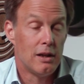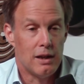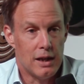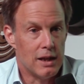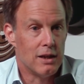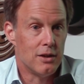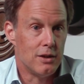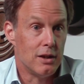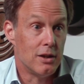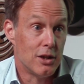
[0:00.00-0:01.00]
and
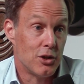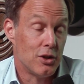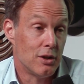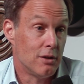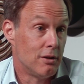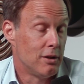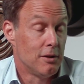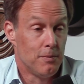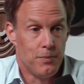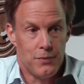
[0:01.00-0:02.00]
in addition,
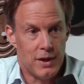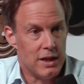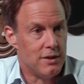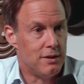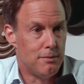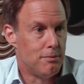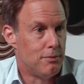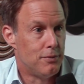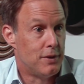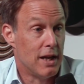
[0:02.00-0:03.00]
they
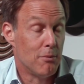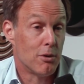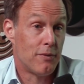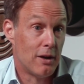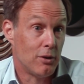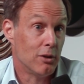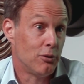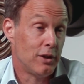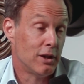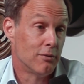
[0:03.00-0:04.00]
they were found
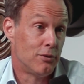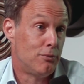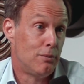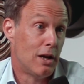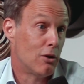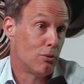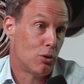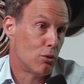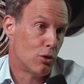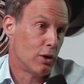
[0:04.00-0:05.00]
guilty of
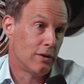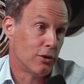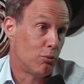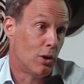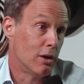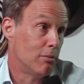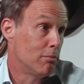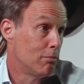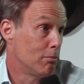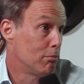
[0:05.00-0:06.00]
hurting this
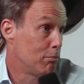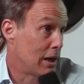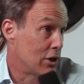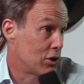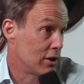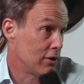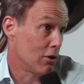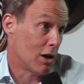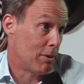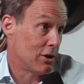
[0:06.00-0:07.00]
one patient. There's a
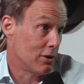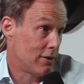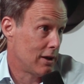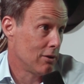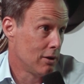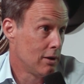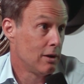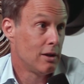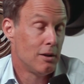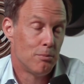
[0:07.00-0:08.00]
lot of patients there, yeah.
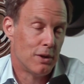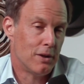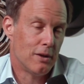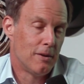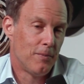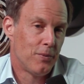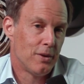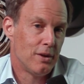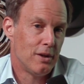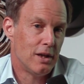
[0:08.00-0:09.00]
but the,
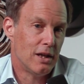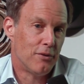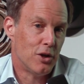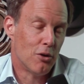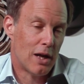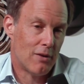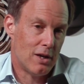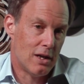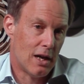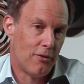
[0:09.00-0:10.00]
if you don't have
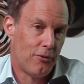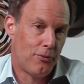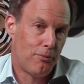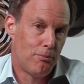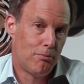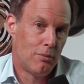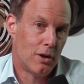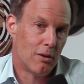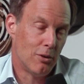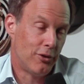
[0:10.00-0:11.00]
enough
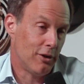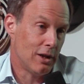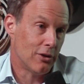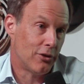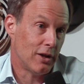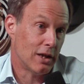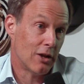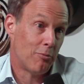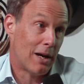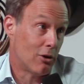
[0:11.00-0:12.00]
uh, resiliency,
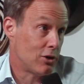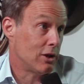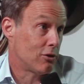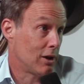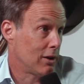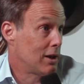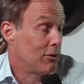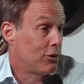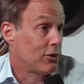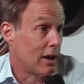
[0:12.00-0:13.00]
enough balance sheet strength,
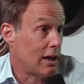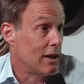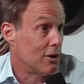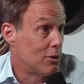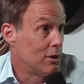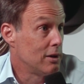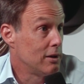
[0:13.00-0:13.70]
enough scale,